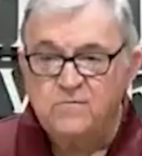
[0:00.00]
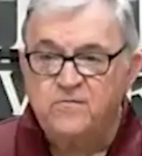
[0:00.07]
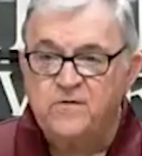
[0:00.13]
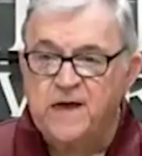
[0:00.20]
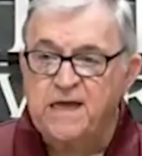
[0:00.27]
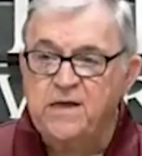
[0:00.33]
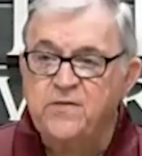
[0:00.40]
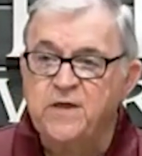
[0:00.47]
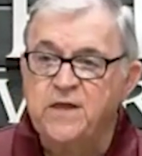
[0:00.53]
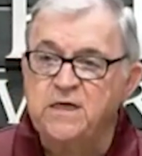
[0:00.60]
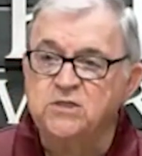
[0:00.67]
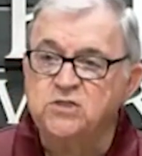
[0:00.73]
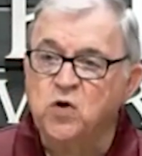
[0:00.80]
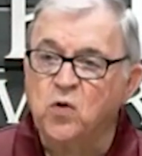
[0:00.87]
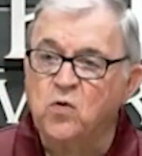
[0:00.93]
faith in
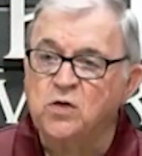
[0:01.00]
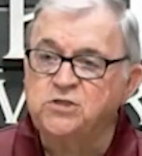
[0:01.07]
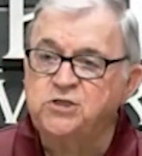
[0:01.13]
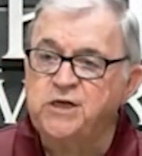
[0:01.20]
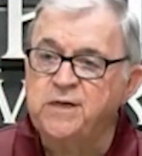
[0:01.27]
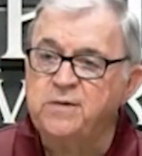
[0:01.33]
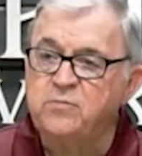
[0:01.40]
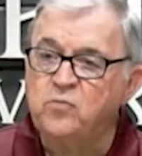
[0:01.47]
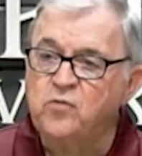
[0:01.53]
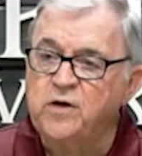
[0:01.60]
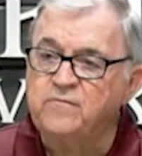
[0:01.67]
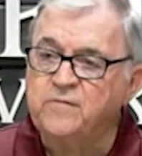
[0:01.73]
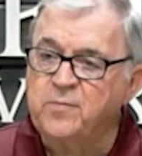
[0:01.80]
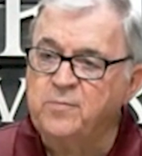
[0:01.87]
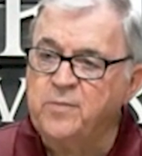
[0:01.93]
his lordship,
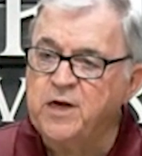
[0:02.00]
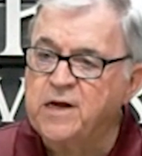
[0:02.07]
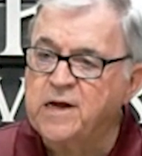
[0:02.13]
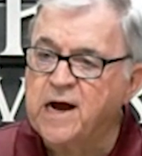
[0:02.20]
we've committed